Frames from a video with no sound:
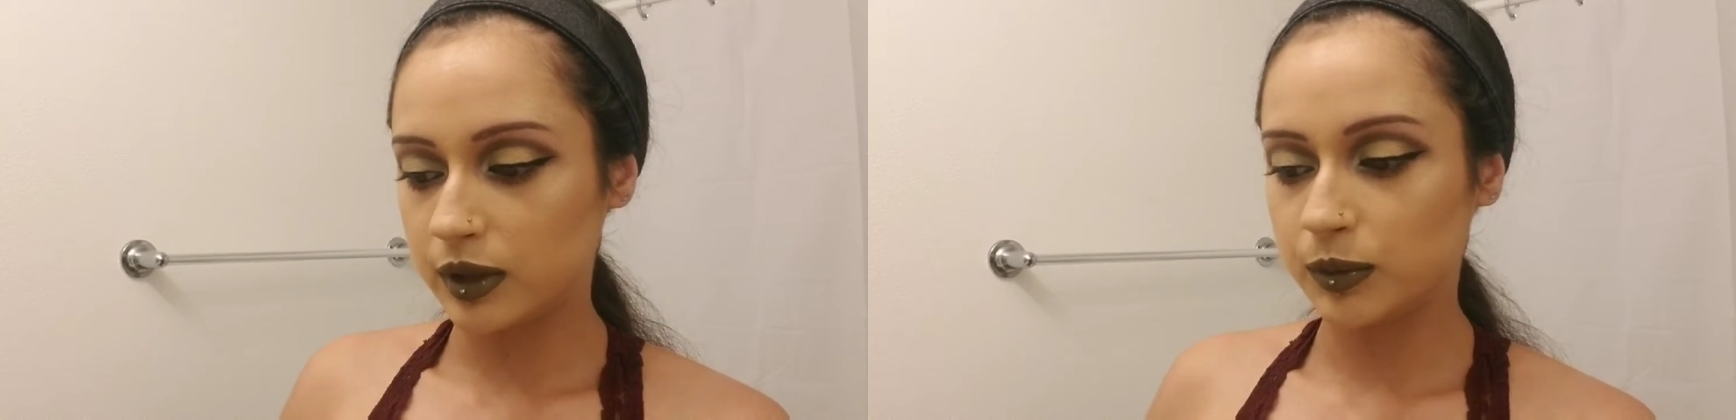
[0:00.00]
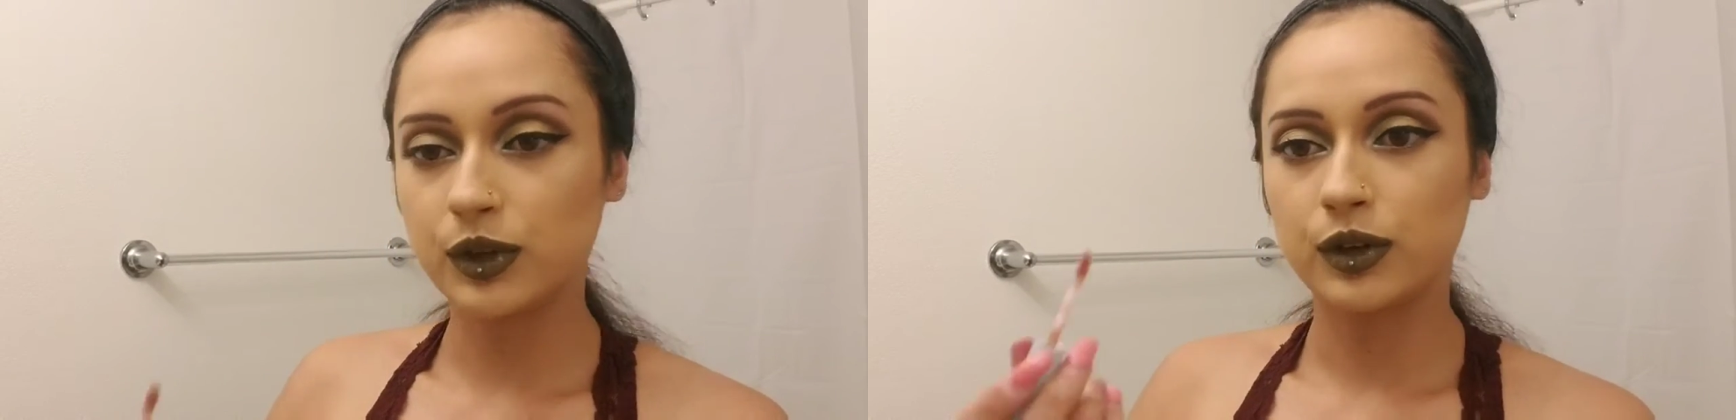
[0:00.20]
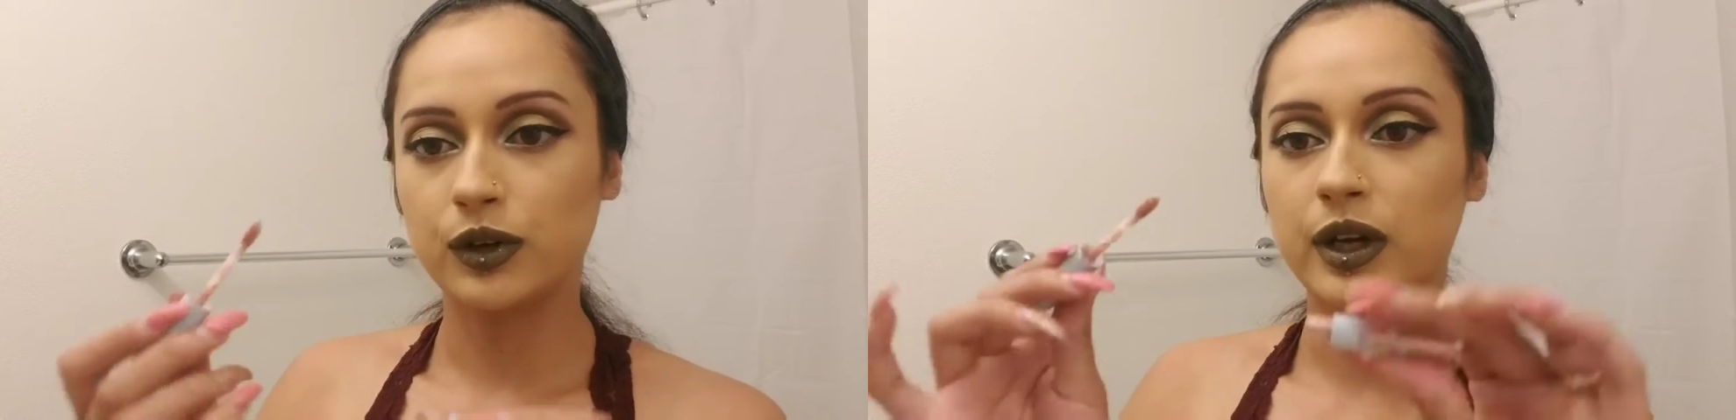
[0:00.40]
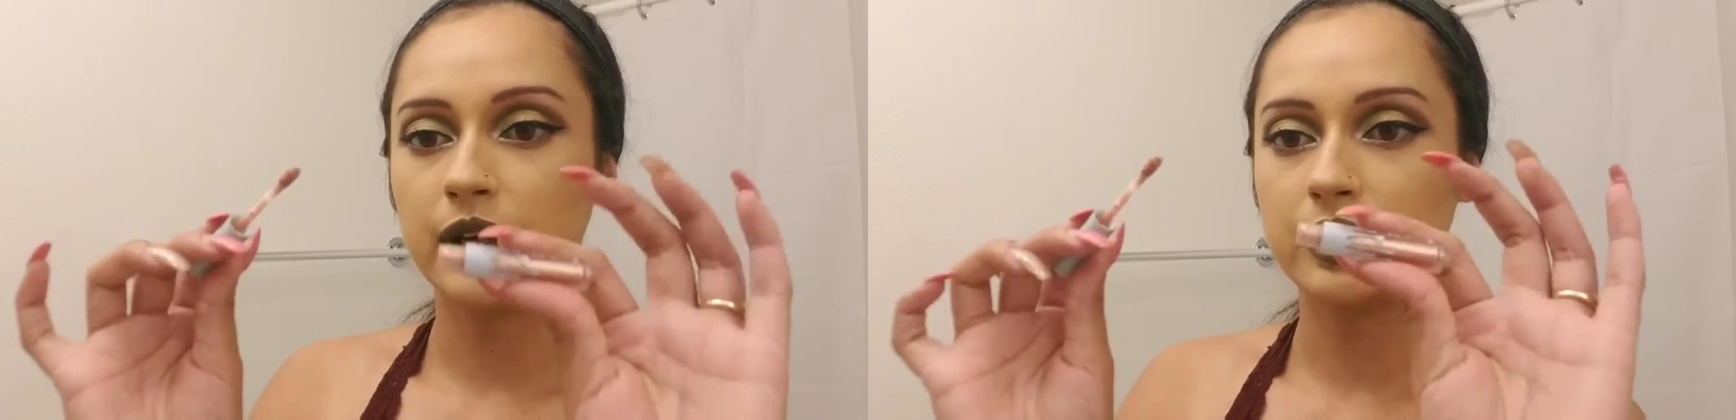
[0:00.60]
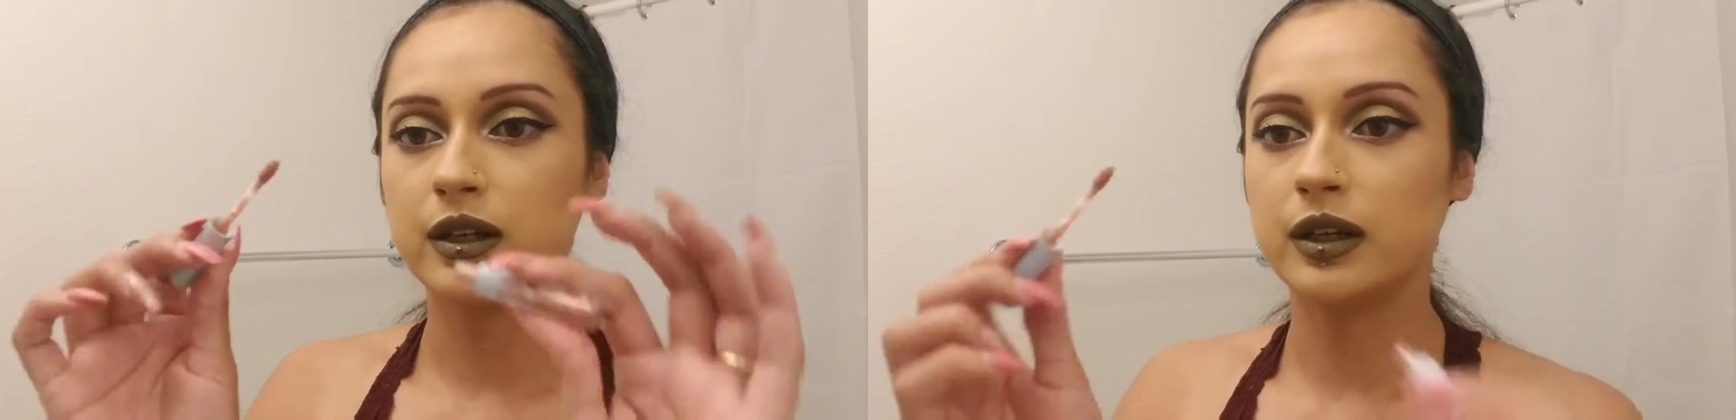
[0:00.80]
I'm going to go
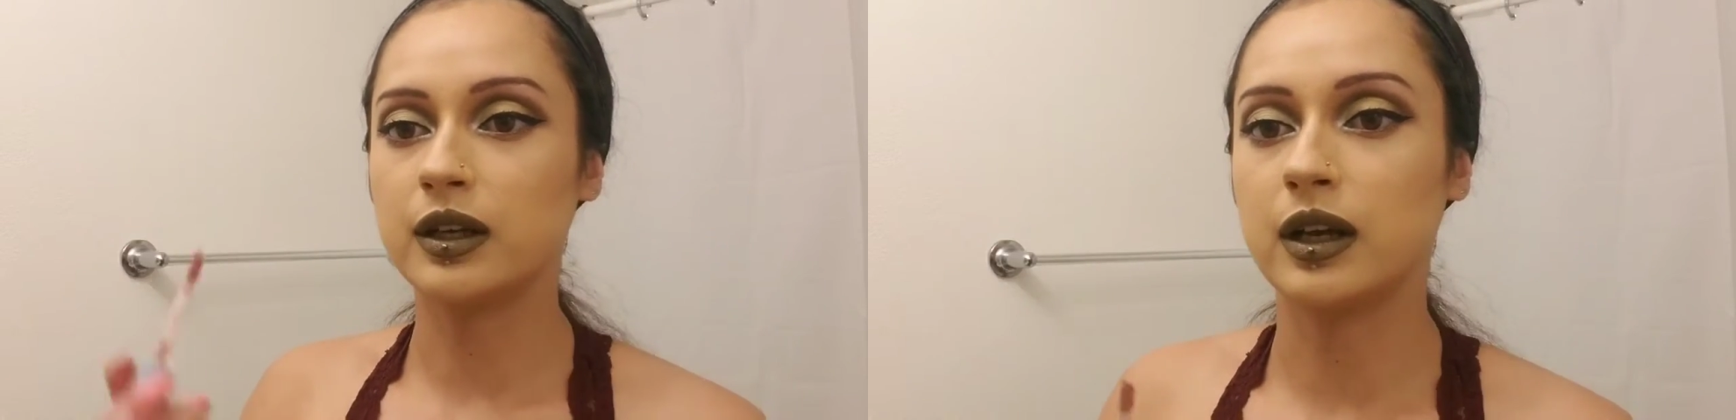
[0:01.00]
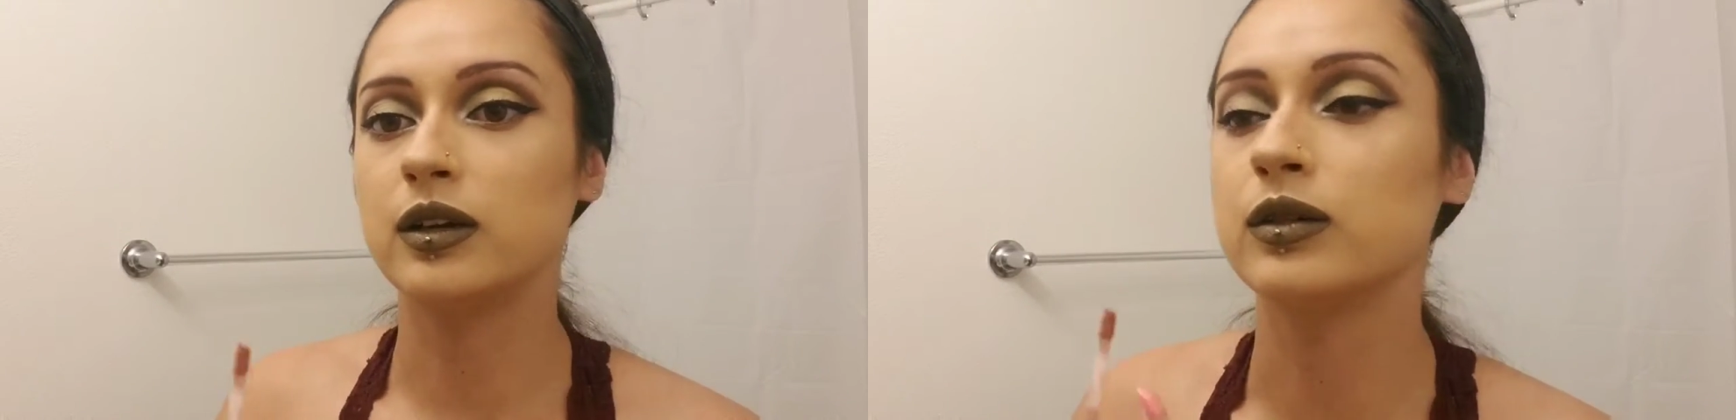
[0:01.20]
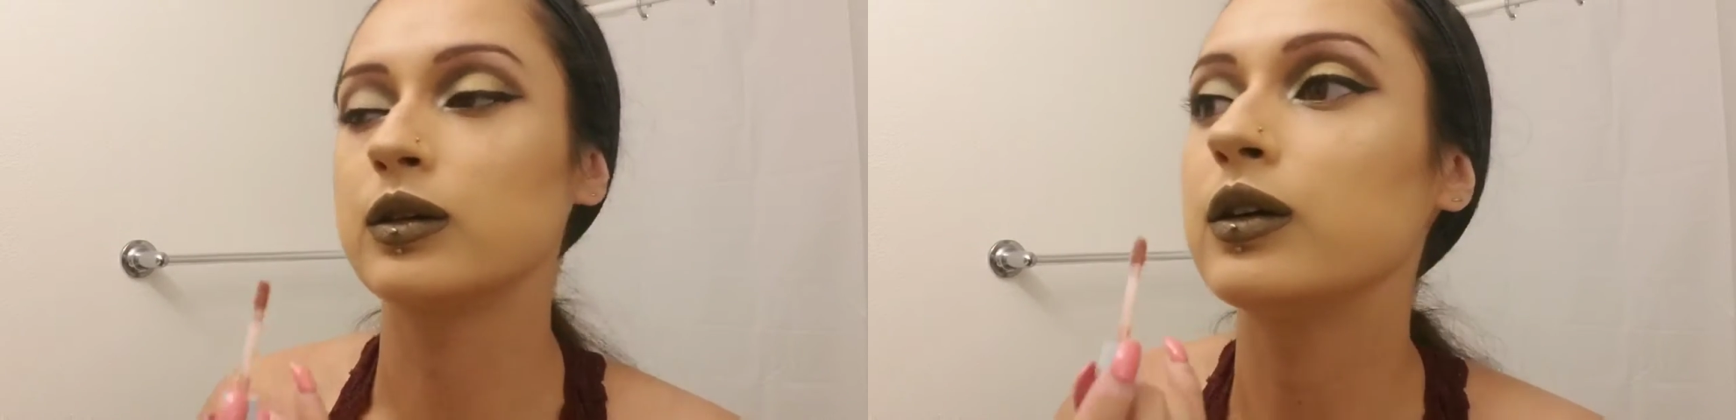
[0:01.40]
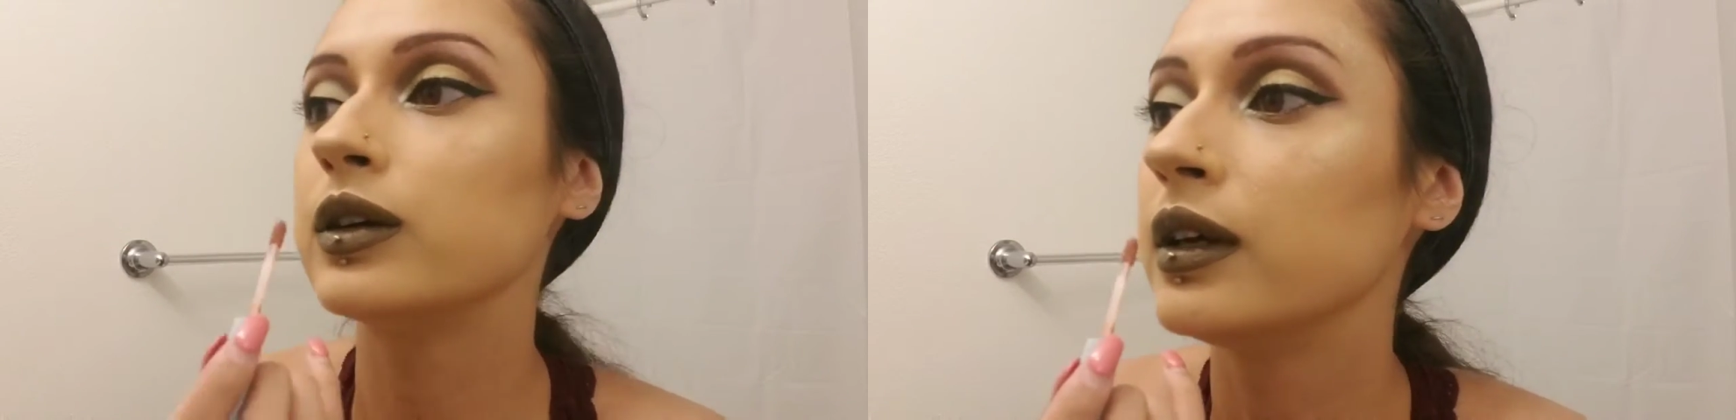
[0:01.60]
ahead and now go